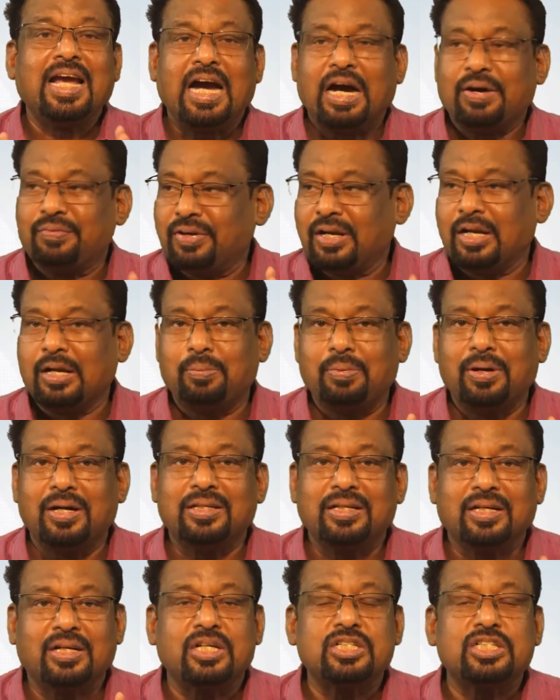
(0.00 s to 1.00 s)
available
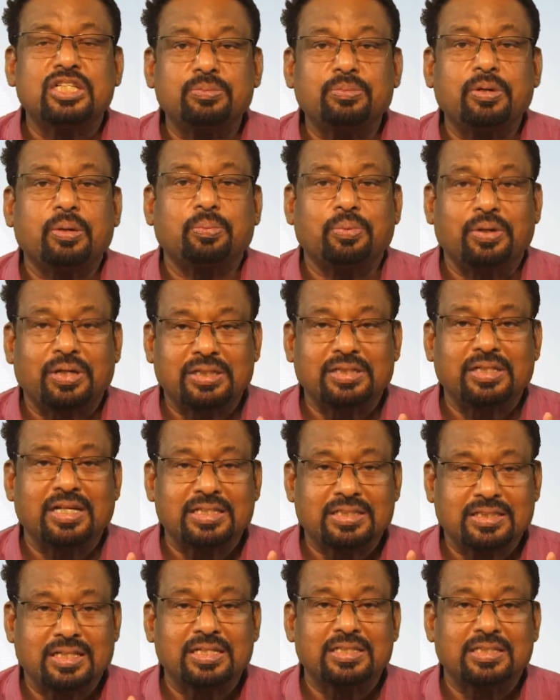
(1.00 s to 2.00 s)
under the Consumer Protection
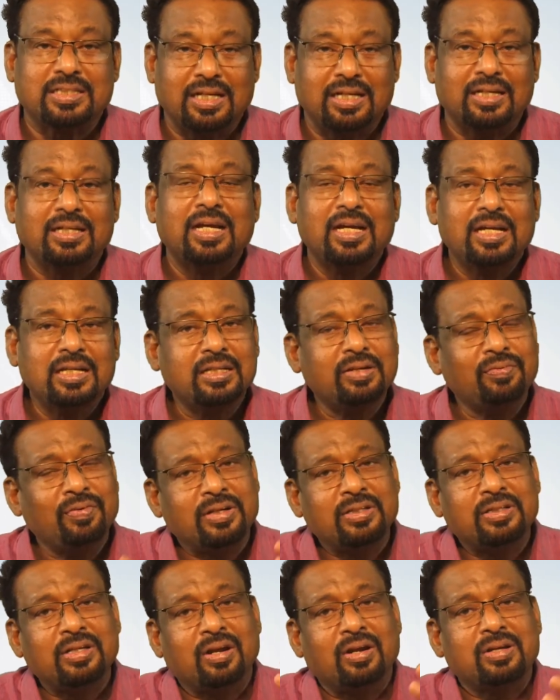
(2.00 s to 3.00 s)
as concerned.
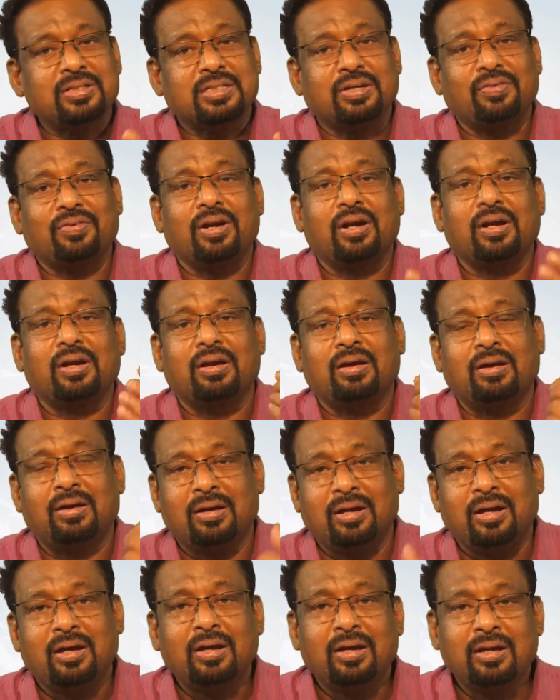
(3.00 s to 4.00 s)
Even there are
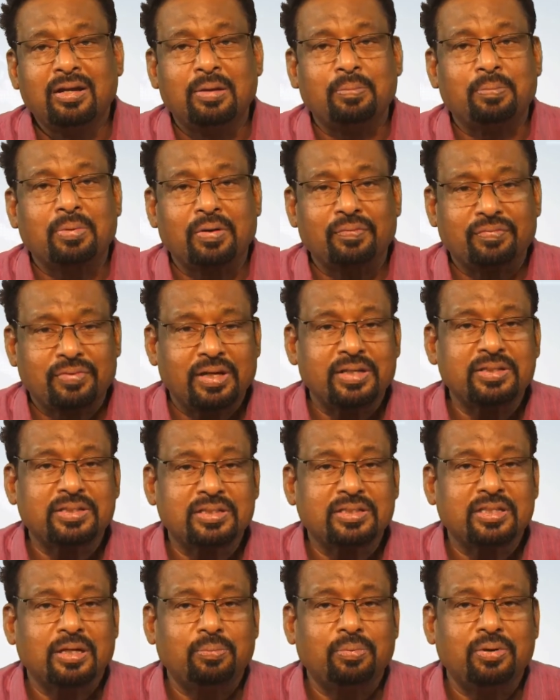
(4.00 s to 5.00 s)
several number of
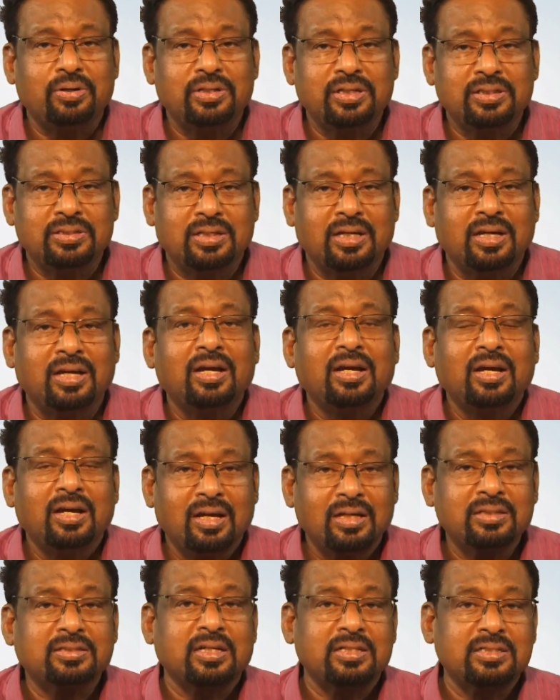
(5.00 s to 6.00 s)
cases about this
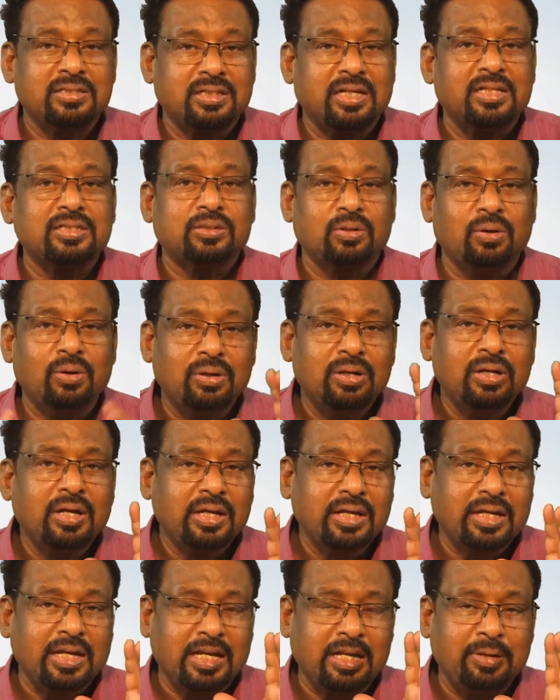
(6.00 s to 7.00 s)
concern. So
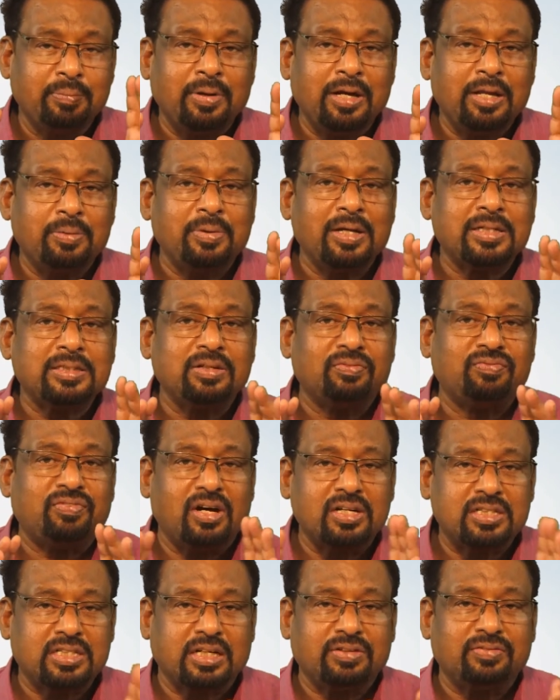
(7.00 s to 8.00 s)
anybody makes a
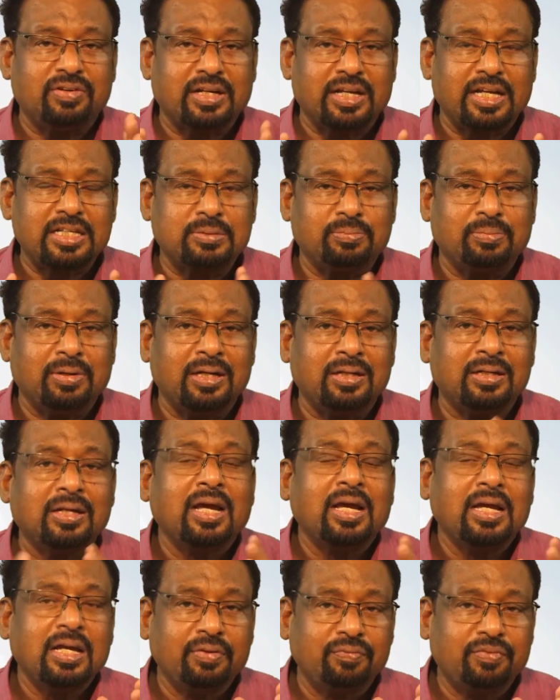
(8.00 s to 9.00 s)
false advertisement,
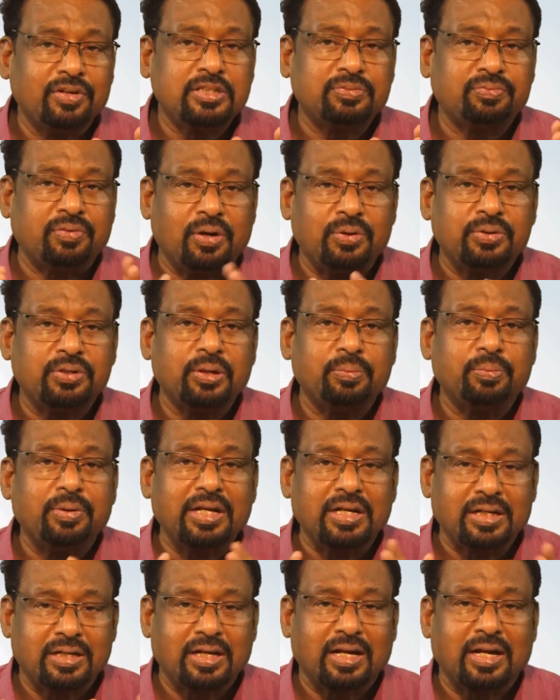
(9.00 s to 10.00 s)
if it is found to be
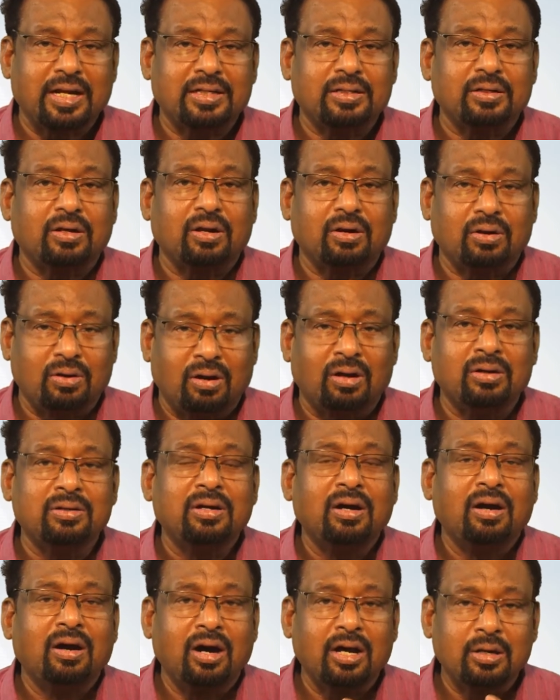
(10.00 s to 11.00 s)
incorrect or
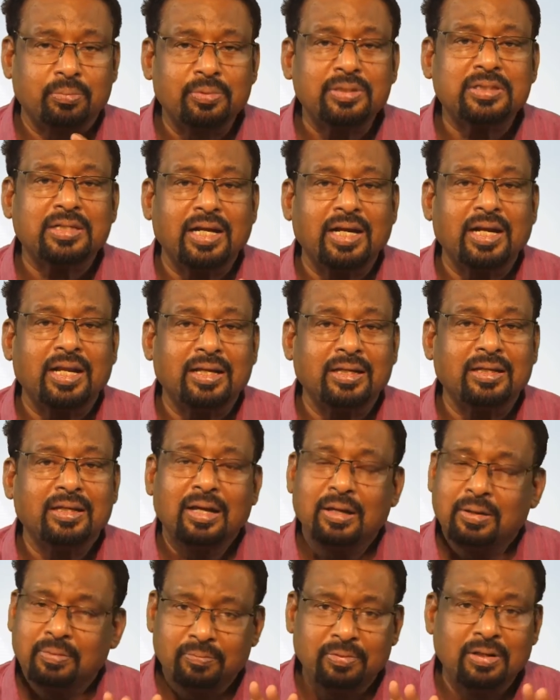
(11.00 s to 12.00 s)
wrong or misleading,
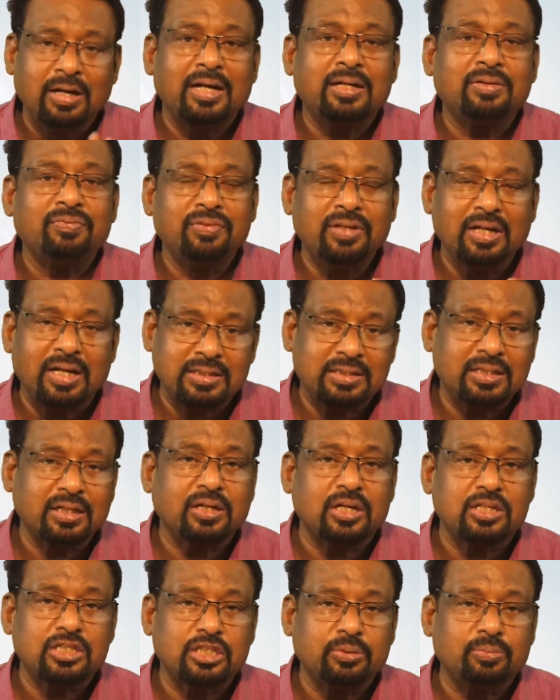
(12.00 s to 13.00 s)
we as the
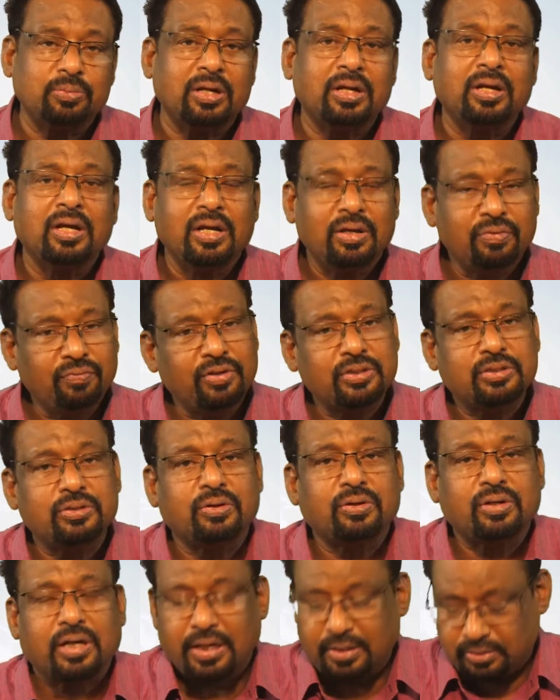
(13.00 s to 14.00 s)
consumer, we
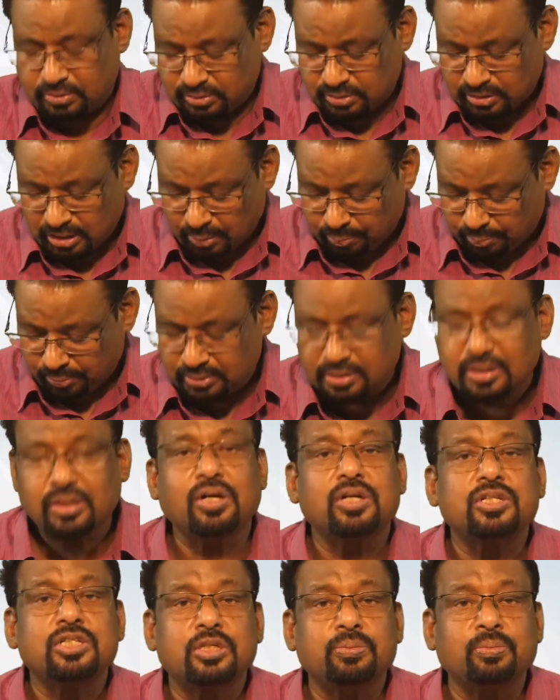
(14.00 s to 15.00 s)
should try to approach the
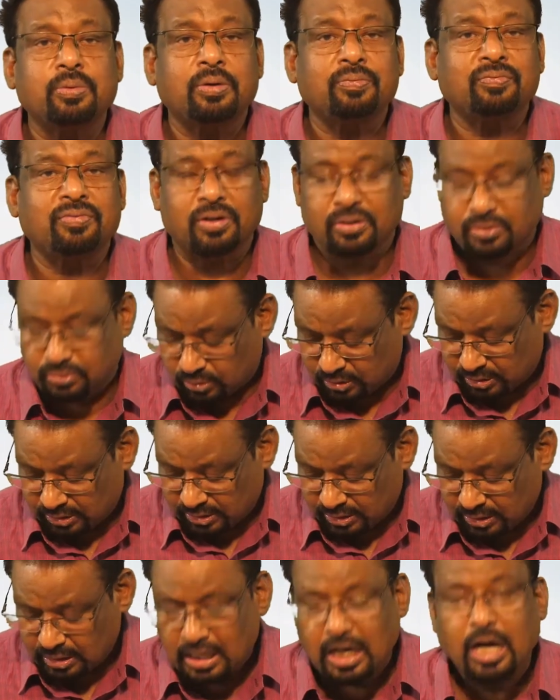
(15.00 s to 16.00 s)
consumer for
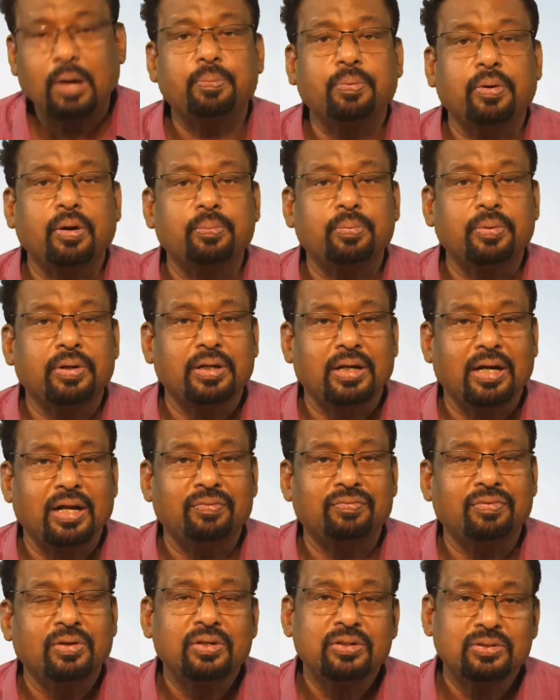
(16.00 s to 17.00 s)
quota appropriate
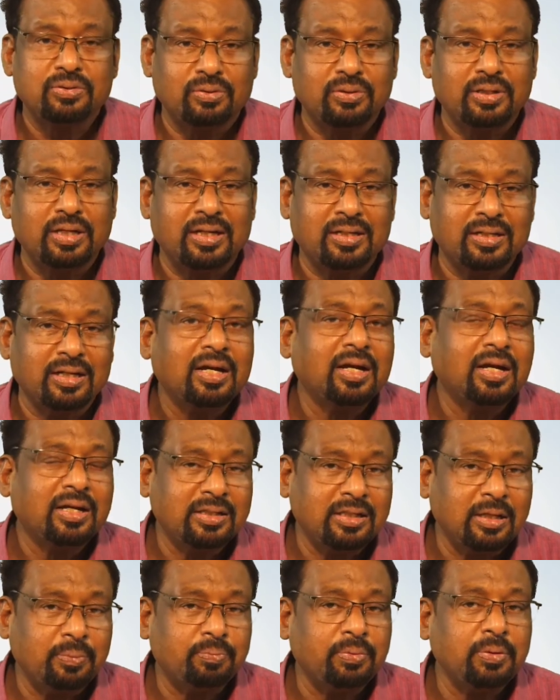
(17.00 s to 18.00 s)
relief, so that
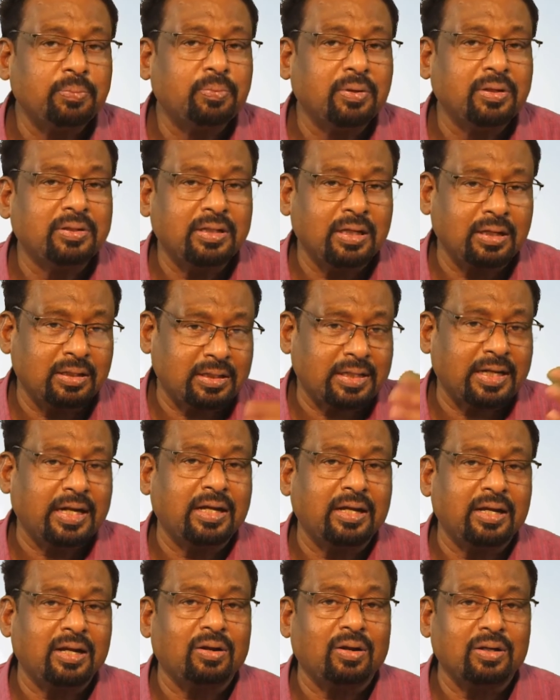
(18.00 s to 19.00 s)
the people, the
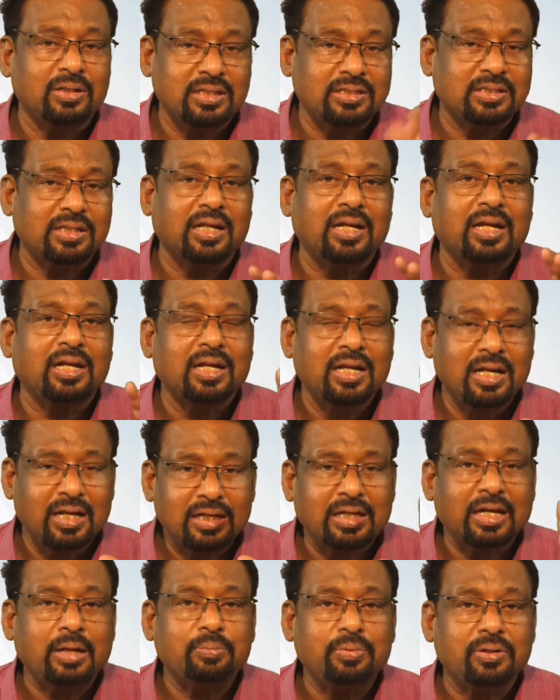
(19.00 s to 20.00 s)
trader or the seller,
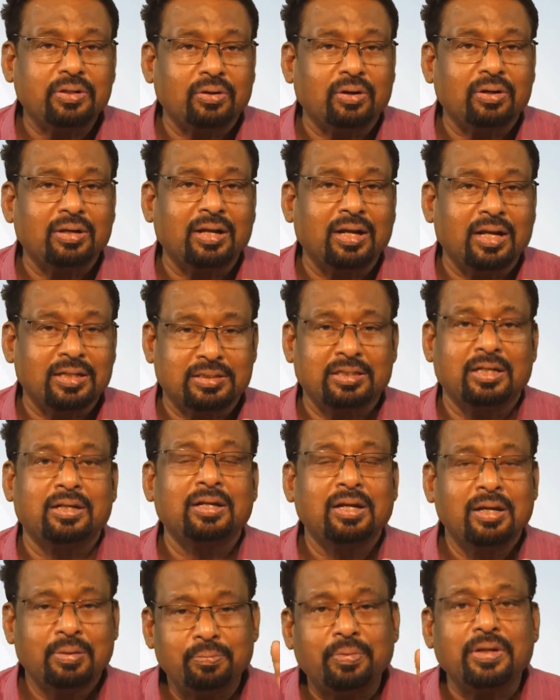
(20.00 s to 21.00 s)
can be taught a lesson
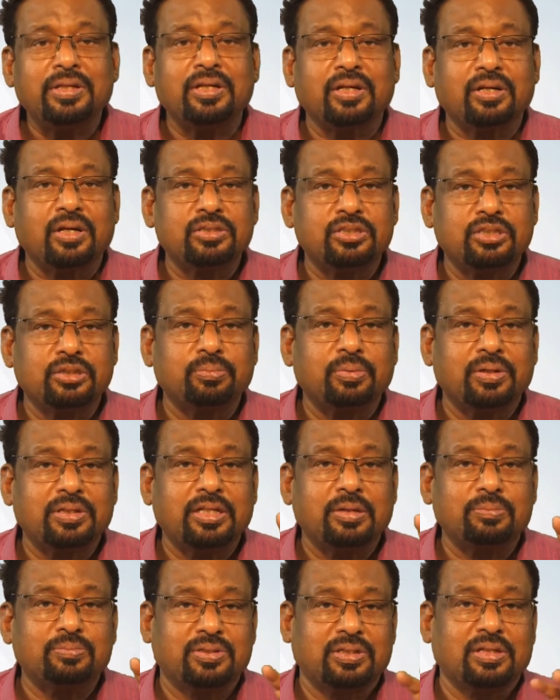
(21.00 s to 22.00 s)
by the consumer
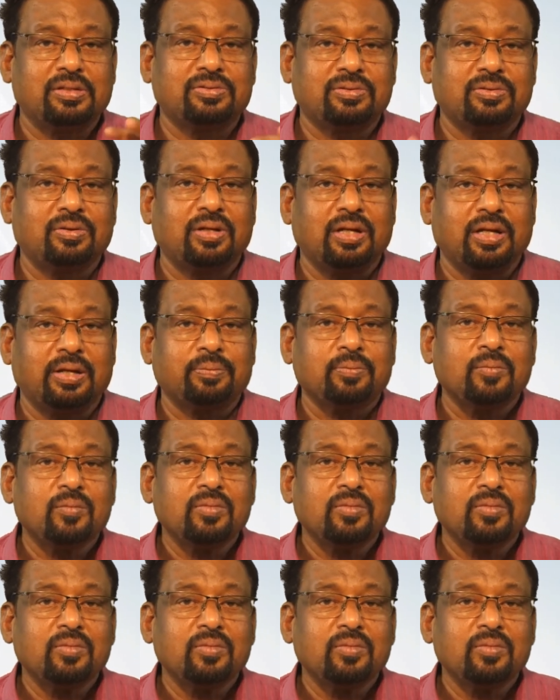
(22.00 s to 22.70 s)
themselves only.